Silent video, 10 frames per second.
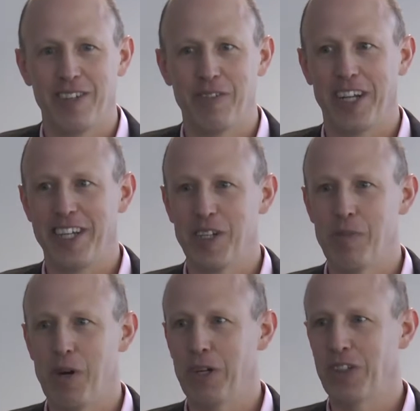when I hear
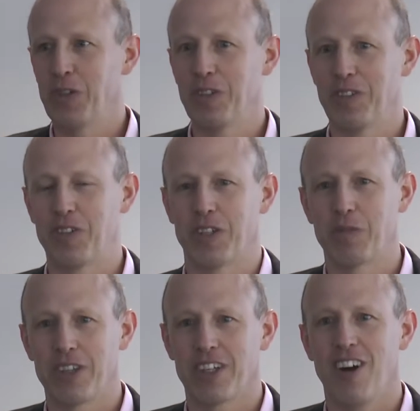about what Google's doing
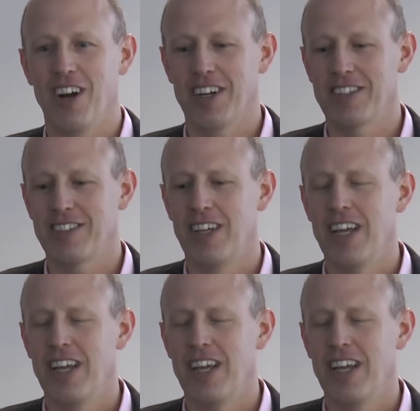with the cars.